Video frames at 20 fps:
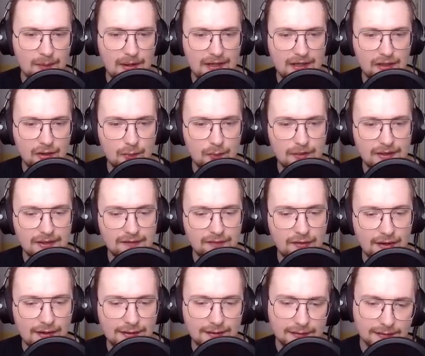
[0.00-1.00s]
pack opening
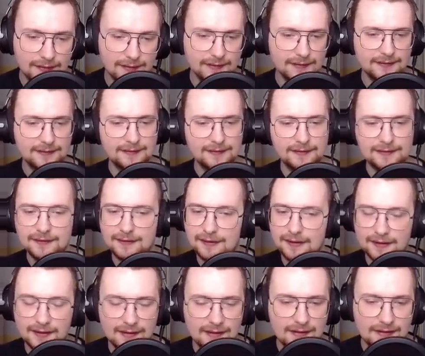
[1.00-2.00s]
run. I'm
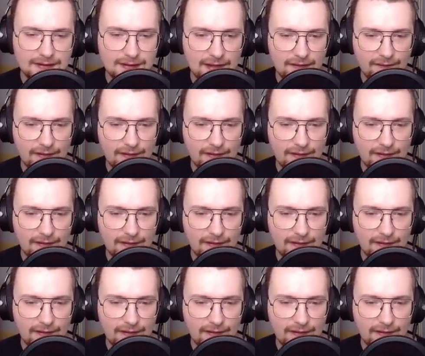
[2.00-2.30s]
going to set